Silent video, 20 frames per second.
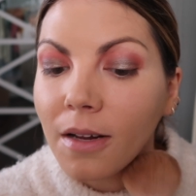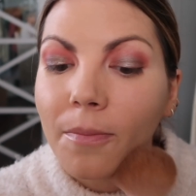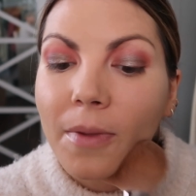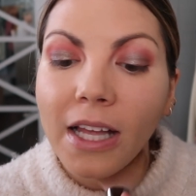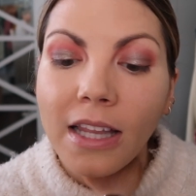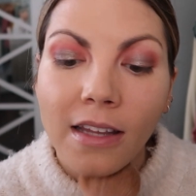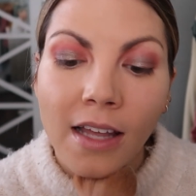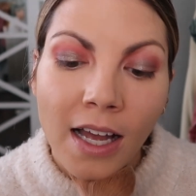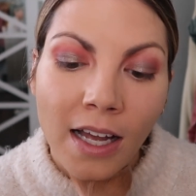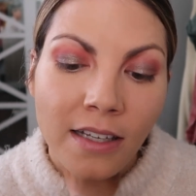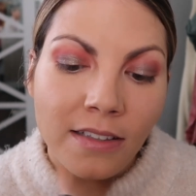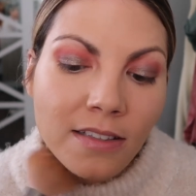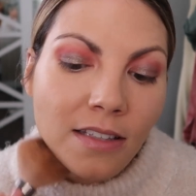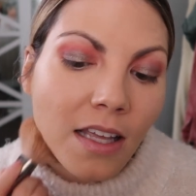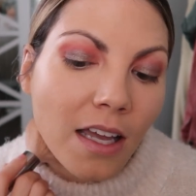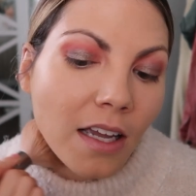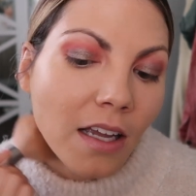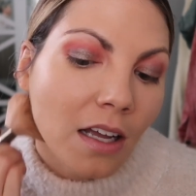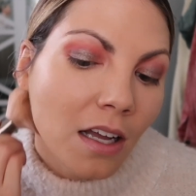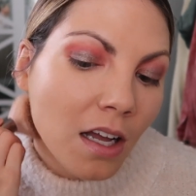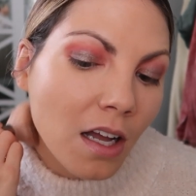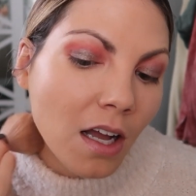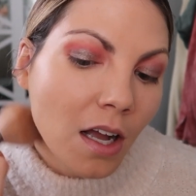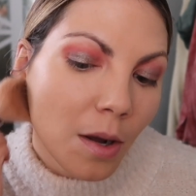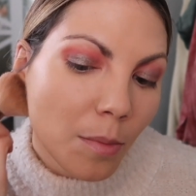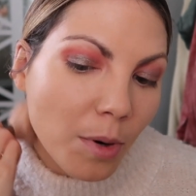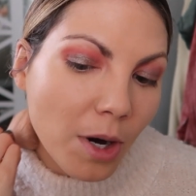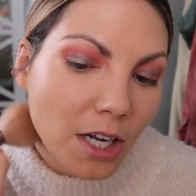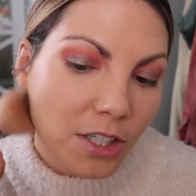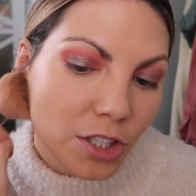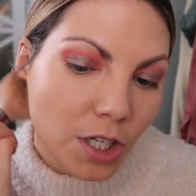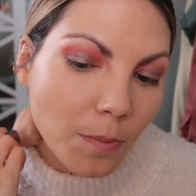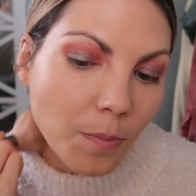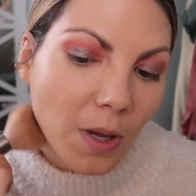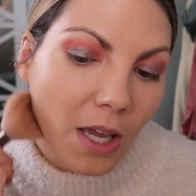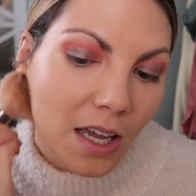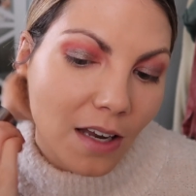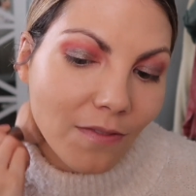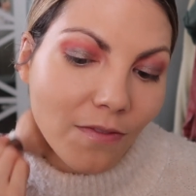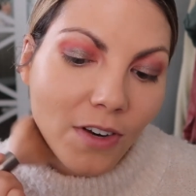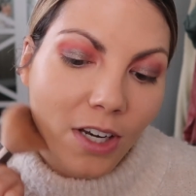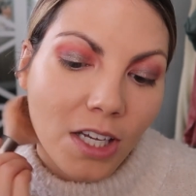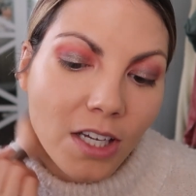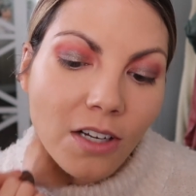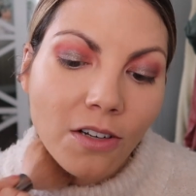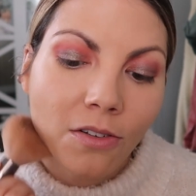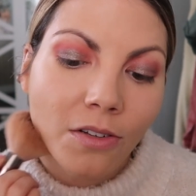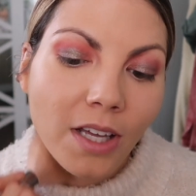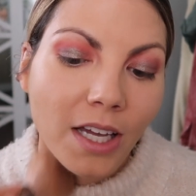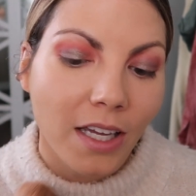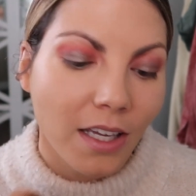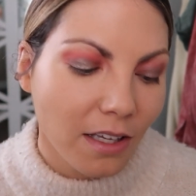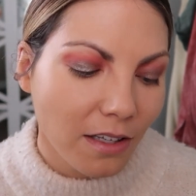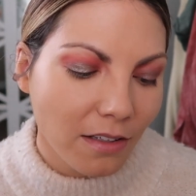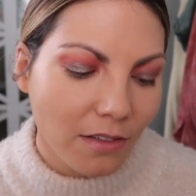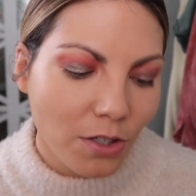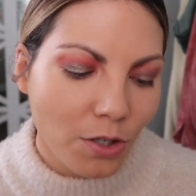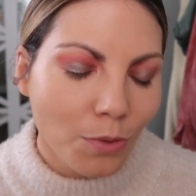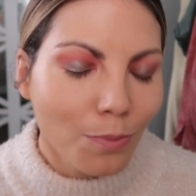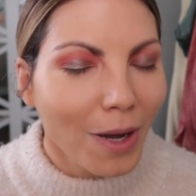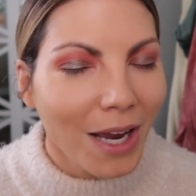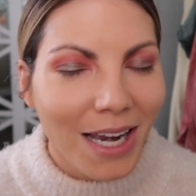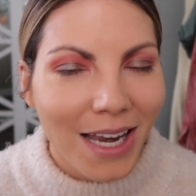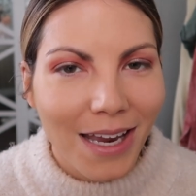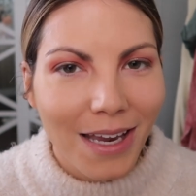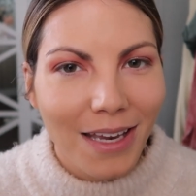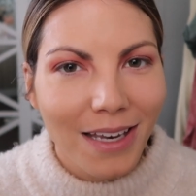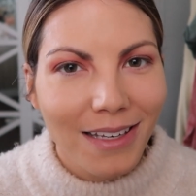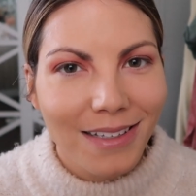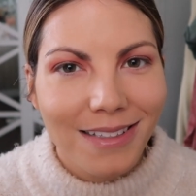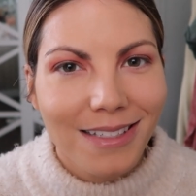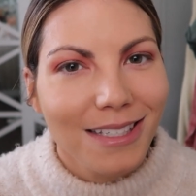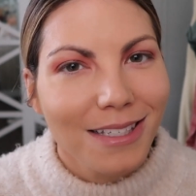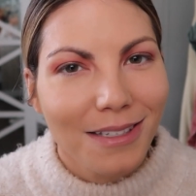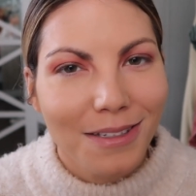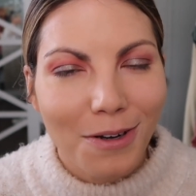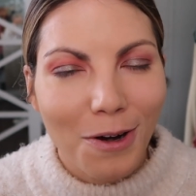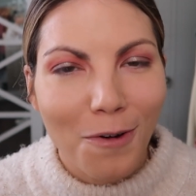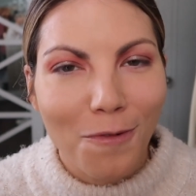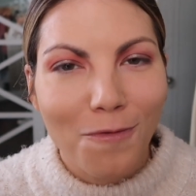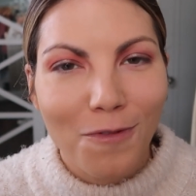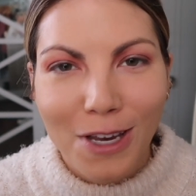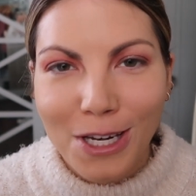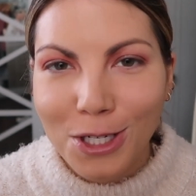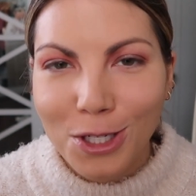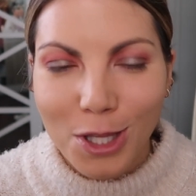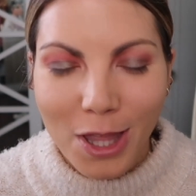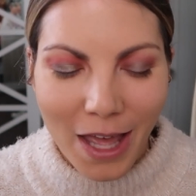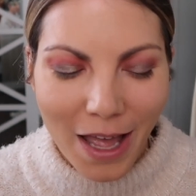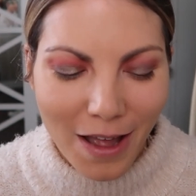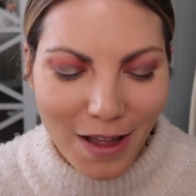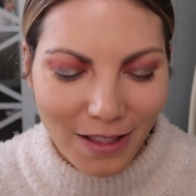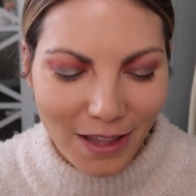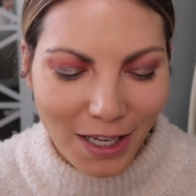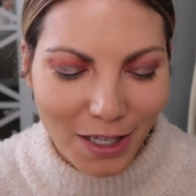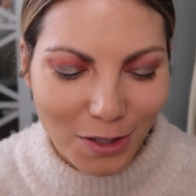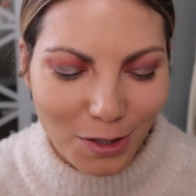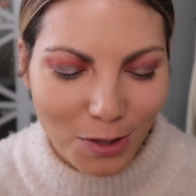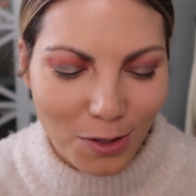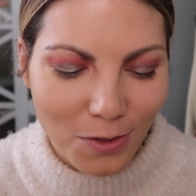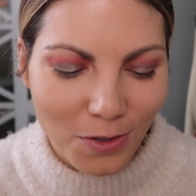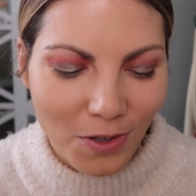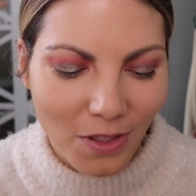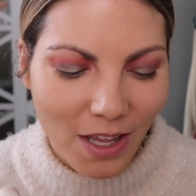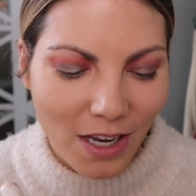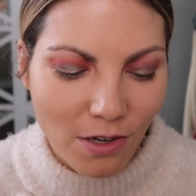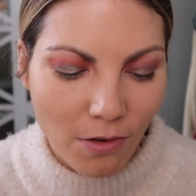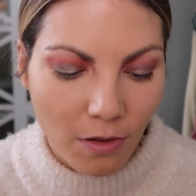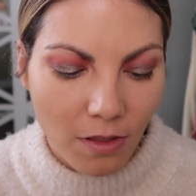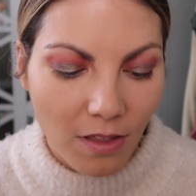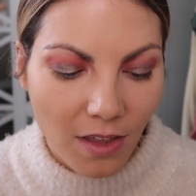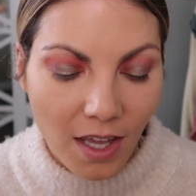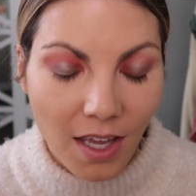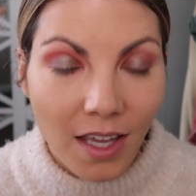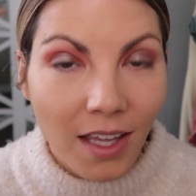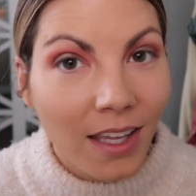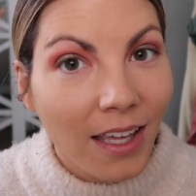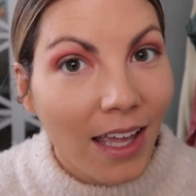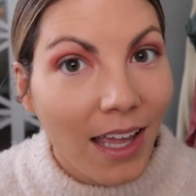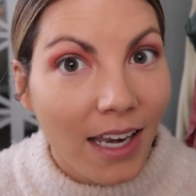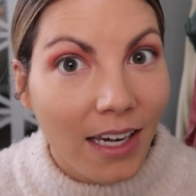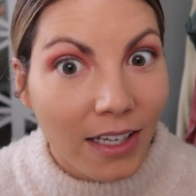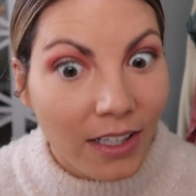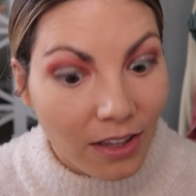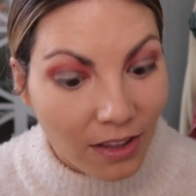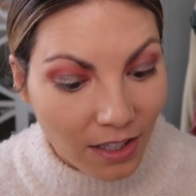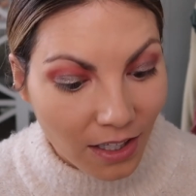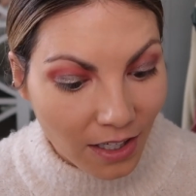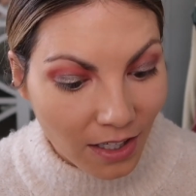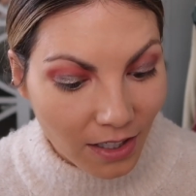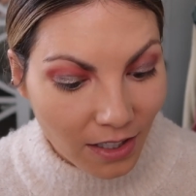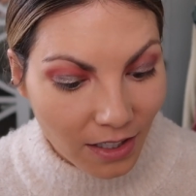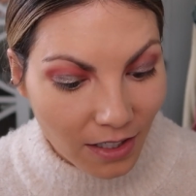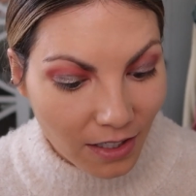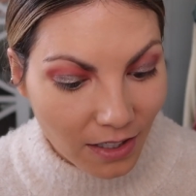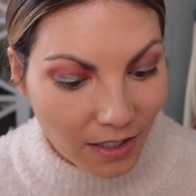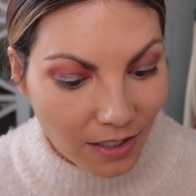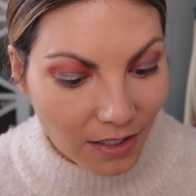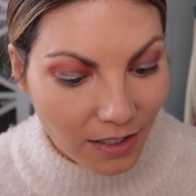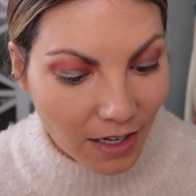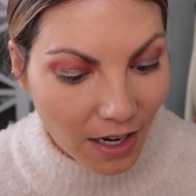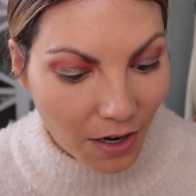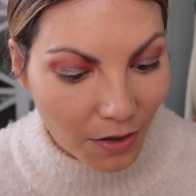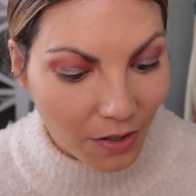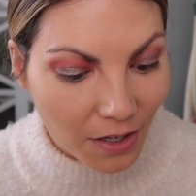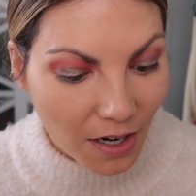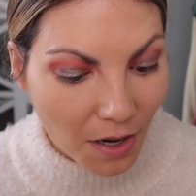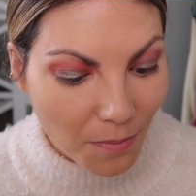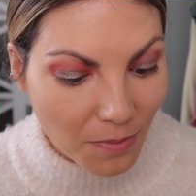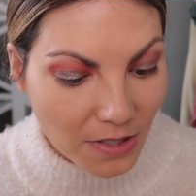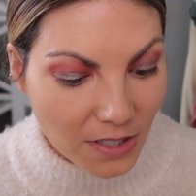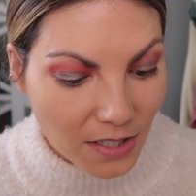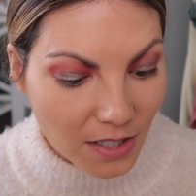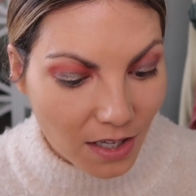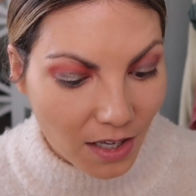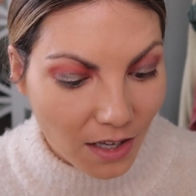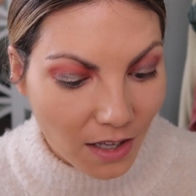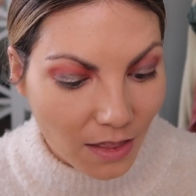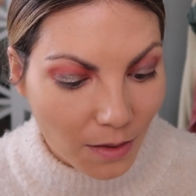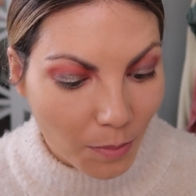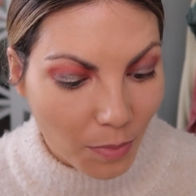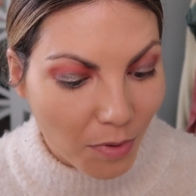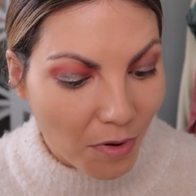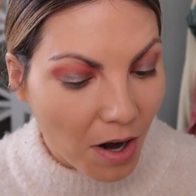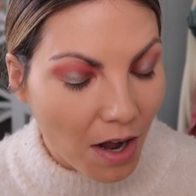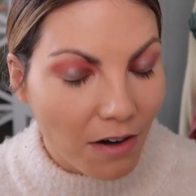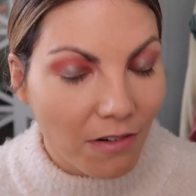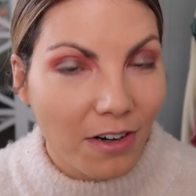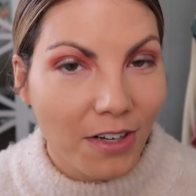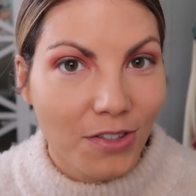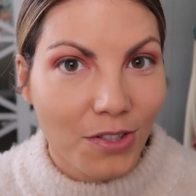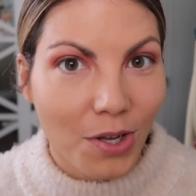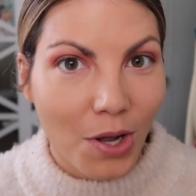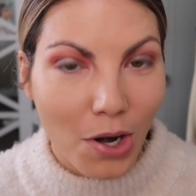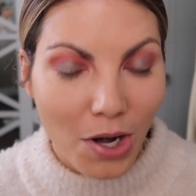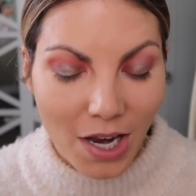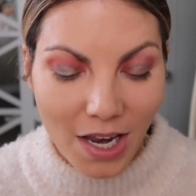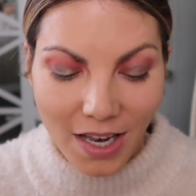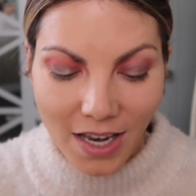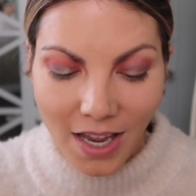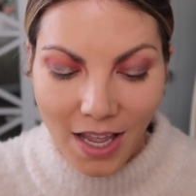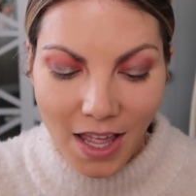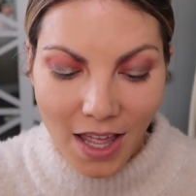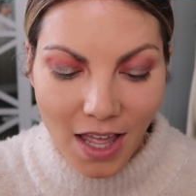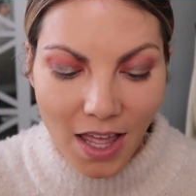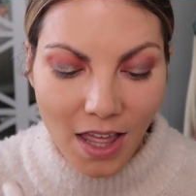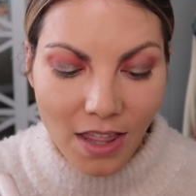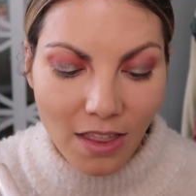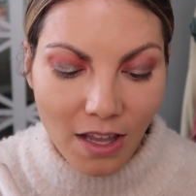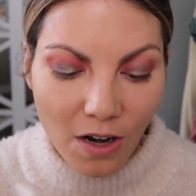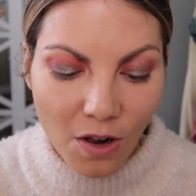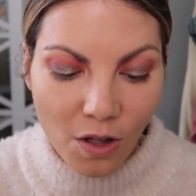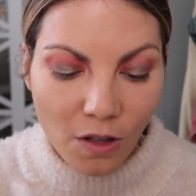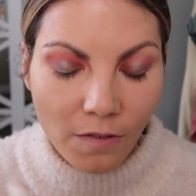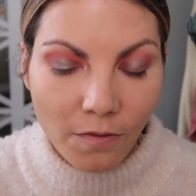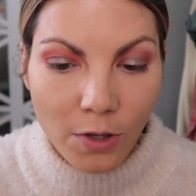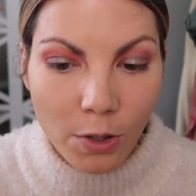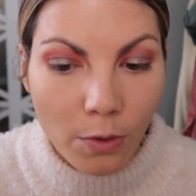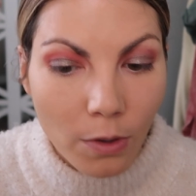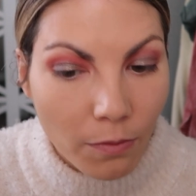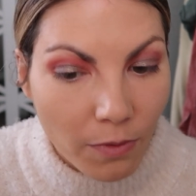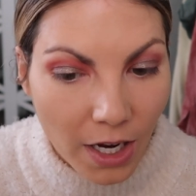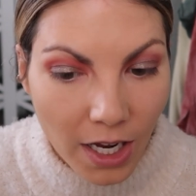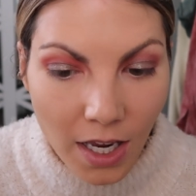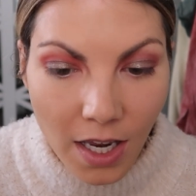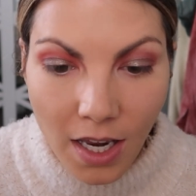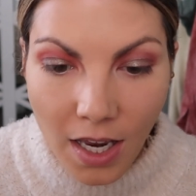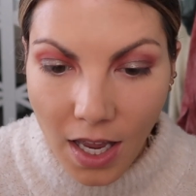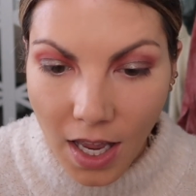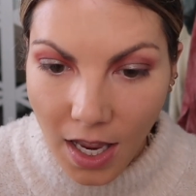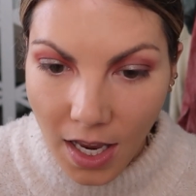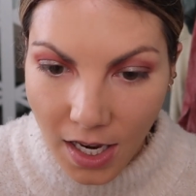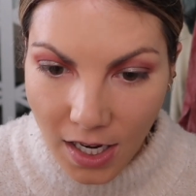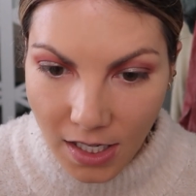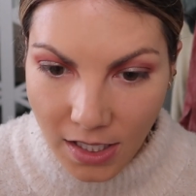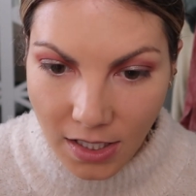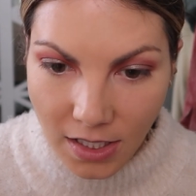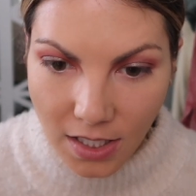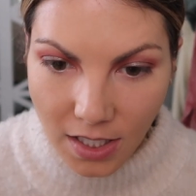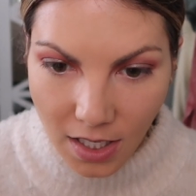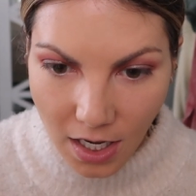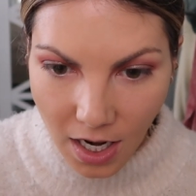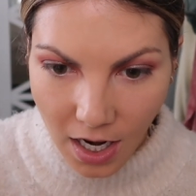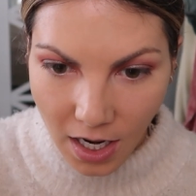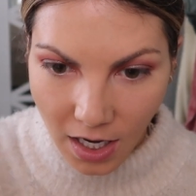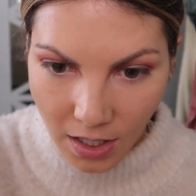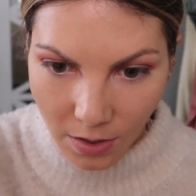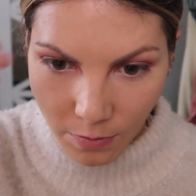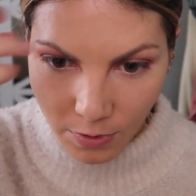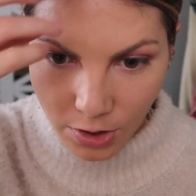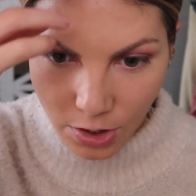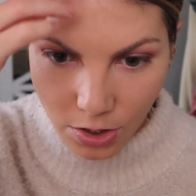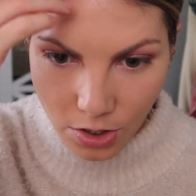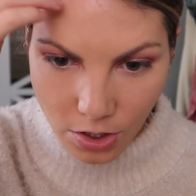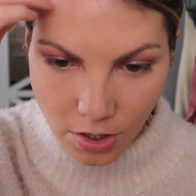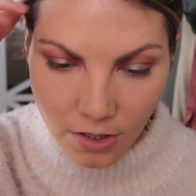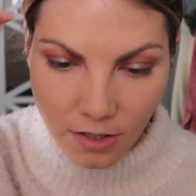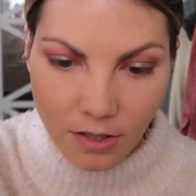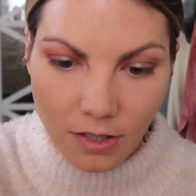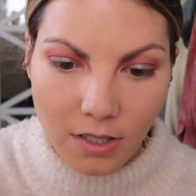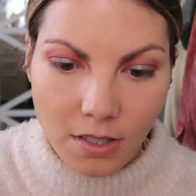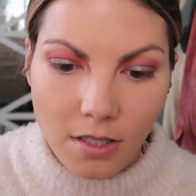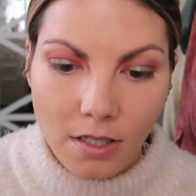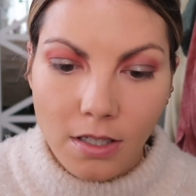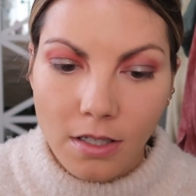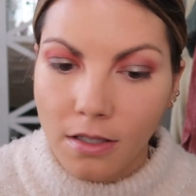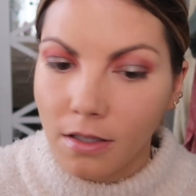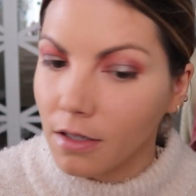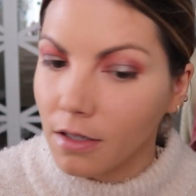in my last like project pan video like you might hit or finish that like sooner than you think, and I think now that I'm seeing the progress on it that all of you are right and I was just